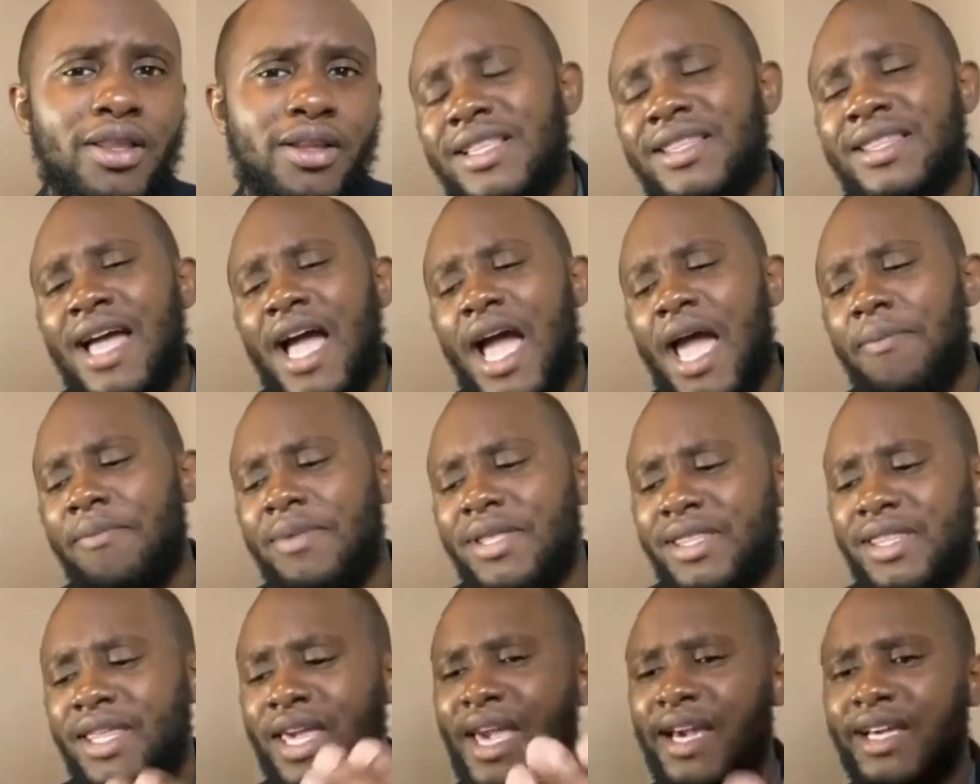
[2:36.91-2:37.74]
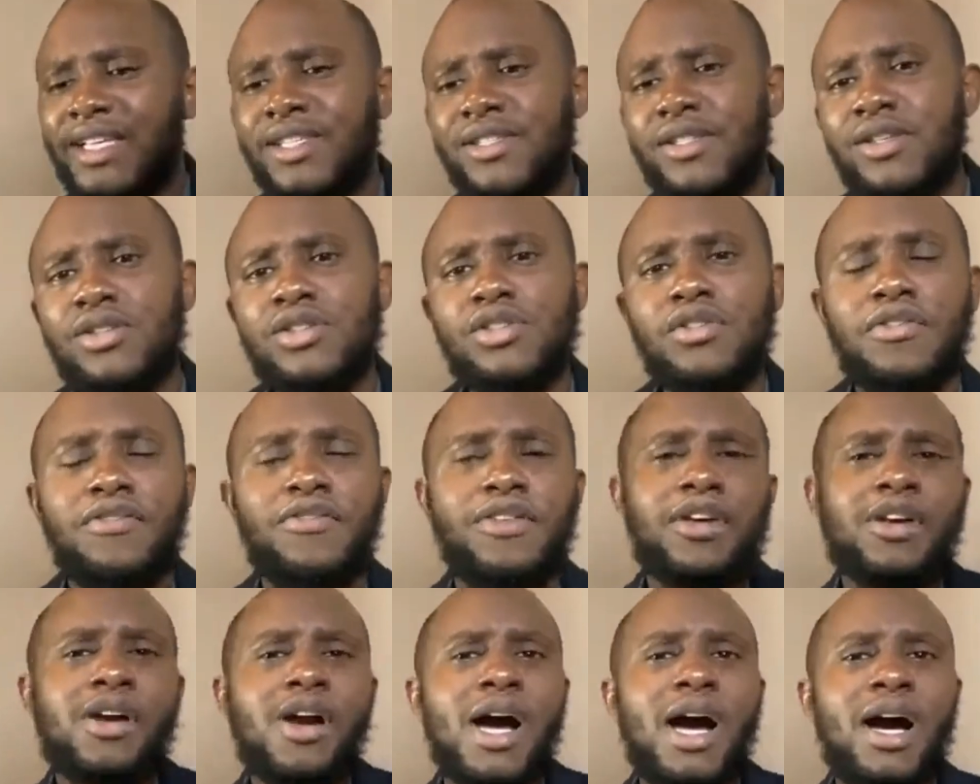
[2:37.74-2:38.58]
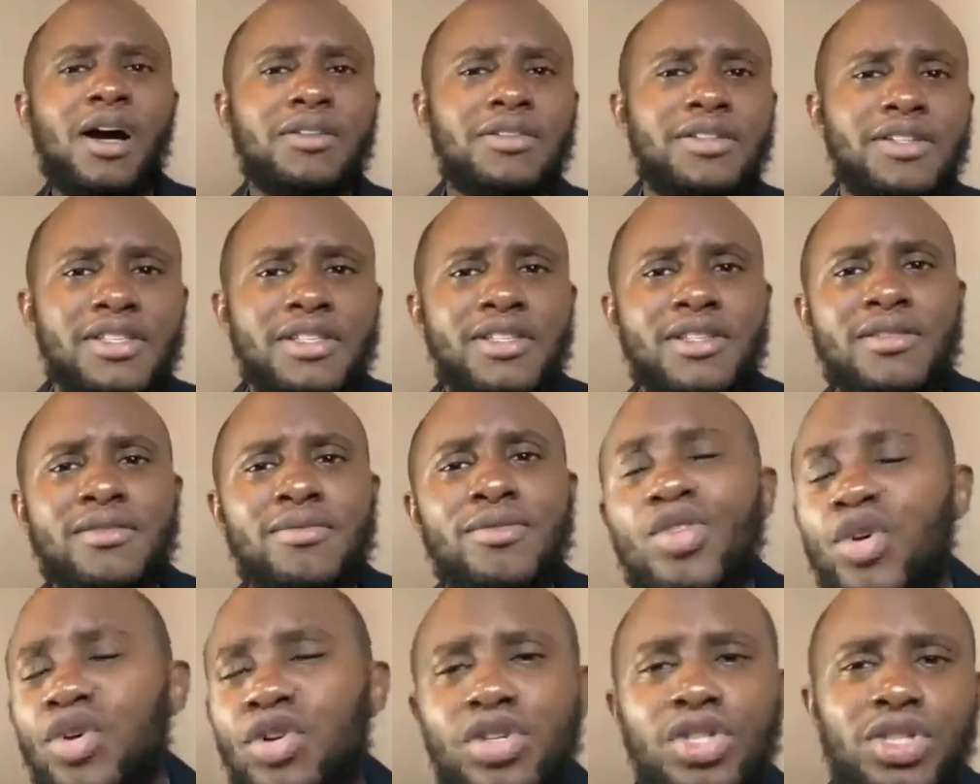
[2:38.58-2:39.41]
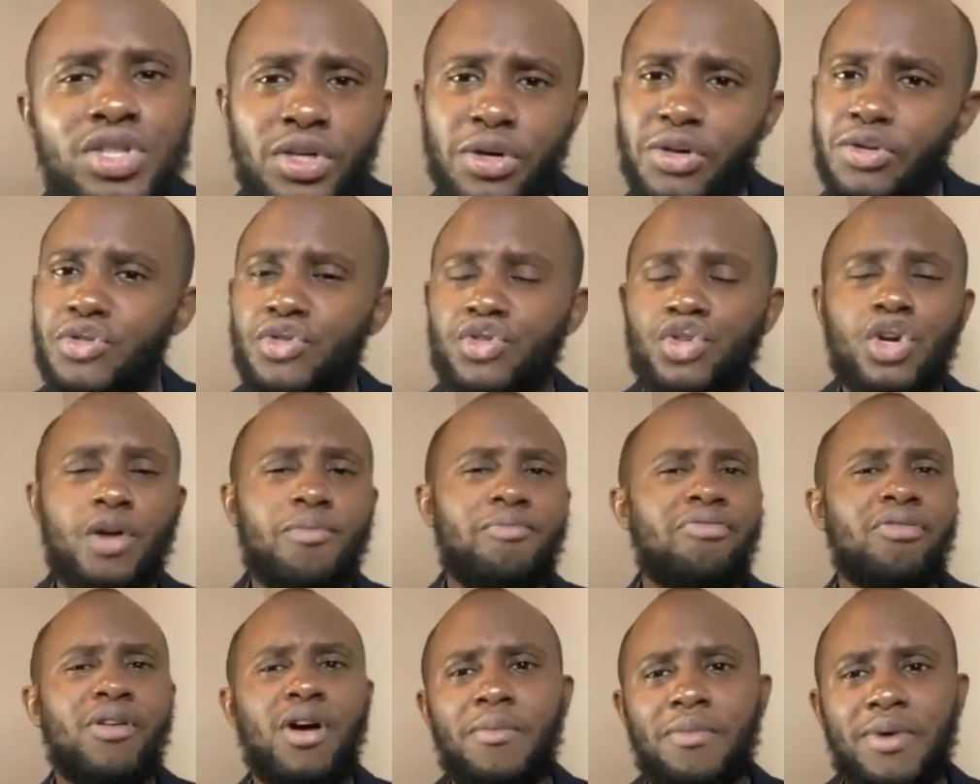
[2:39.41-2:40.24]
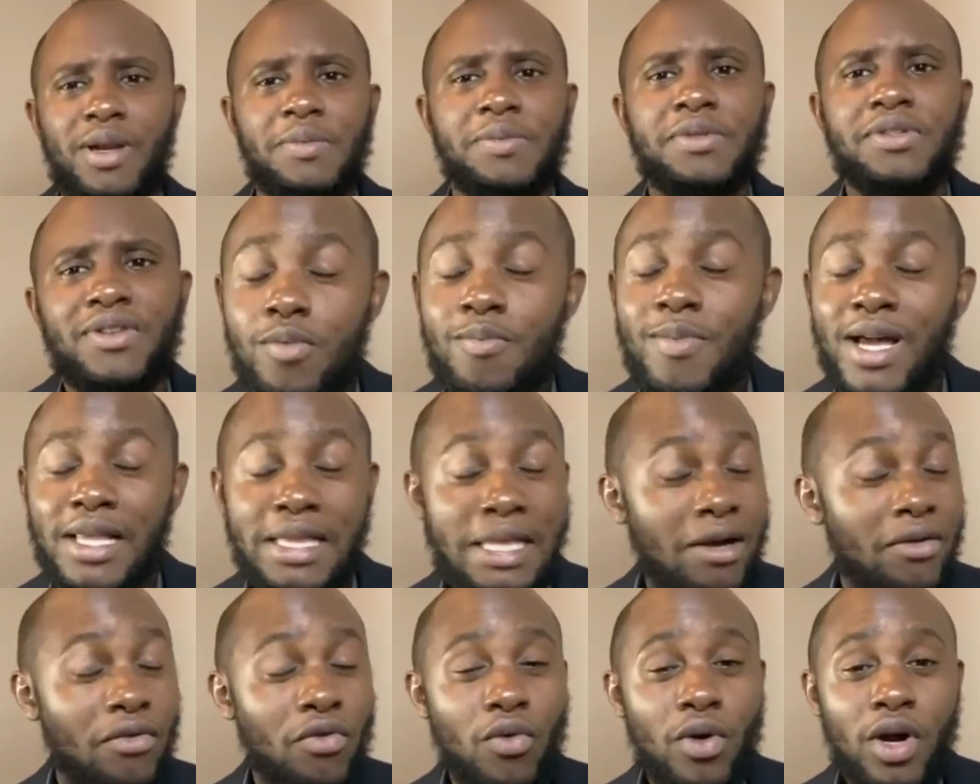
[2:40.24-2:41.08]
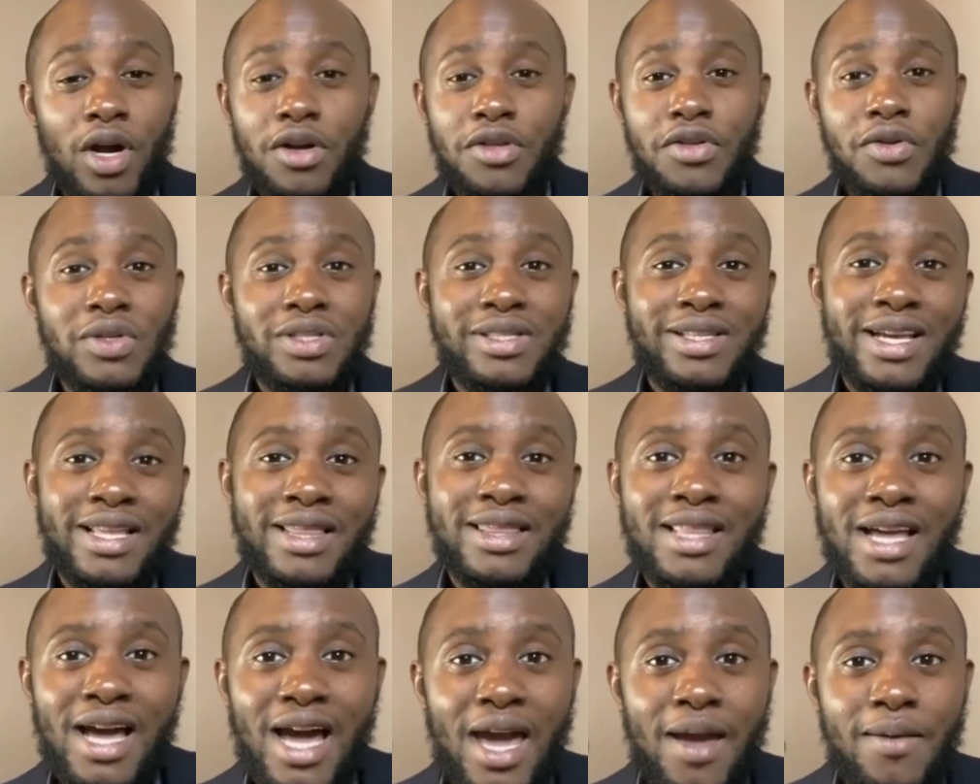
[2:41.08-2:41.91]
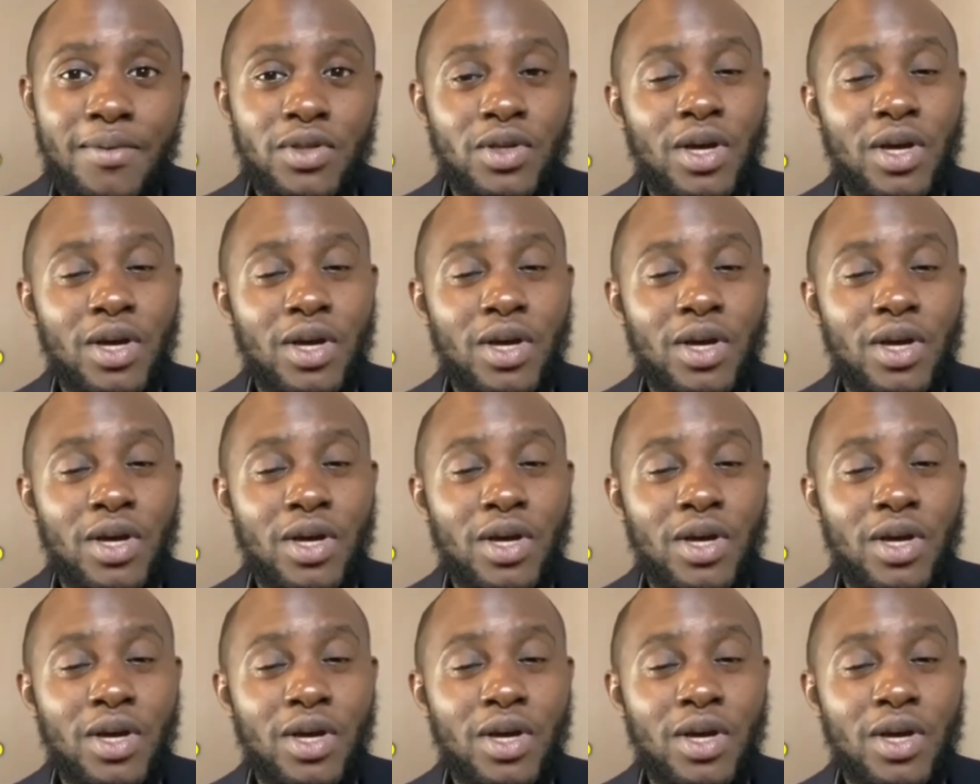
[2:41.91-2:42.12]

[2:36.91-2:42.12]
The time it takes you to figure out the solutions to your problems, you might have well used that time to